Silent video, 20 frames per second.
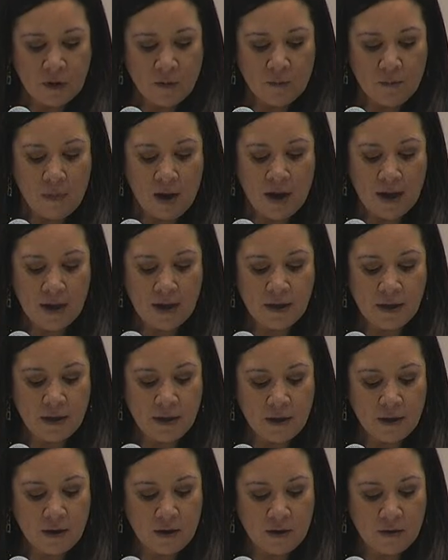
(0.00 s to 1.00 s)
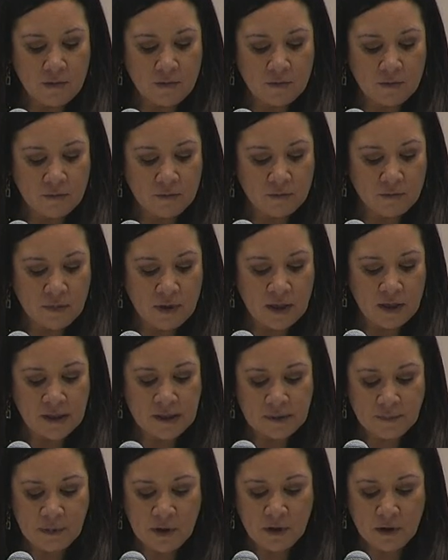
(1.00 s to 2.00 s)
My
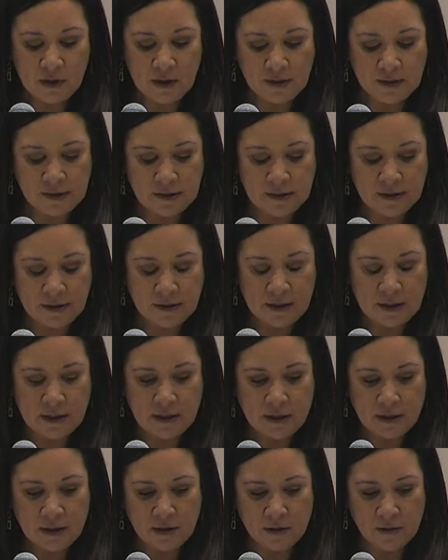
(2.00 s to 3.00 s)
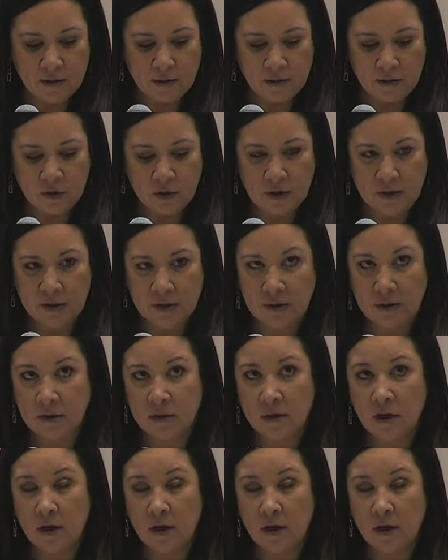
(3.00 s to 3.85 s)
experience in just